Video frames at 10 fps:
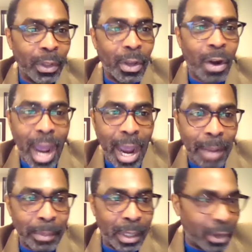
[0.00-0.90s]
army,
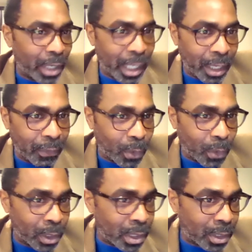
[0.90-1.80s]
your air
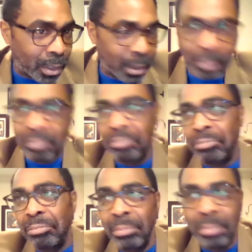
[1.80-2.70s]
force,
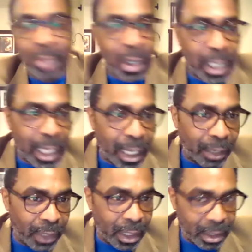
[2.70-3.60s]
your
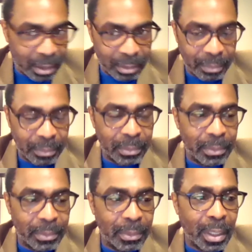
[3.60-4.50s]
navy.
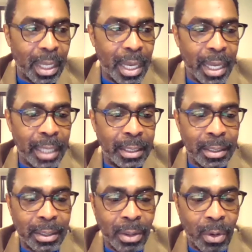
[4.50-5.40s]
And
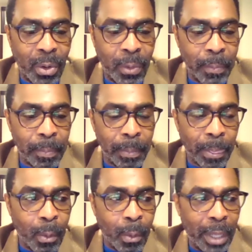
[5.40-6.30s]
so
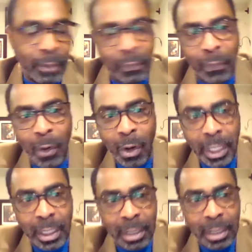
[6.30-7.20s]
when
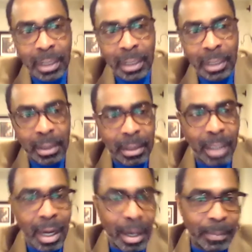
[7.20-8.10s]
foreign
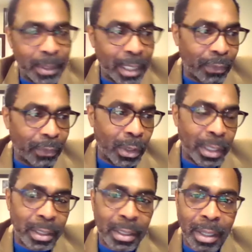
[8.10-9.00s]
objects, foreign
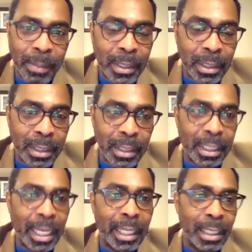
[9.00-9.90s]
substances
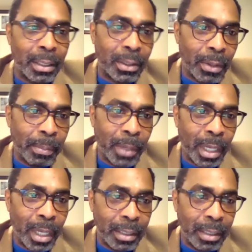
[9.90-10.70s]
get into your body,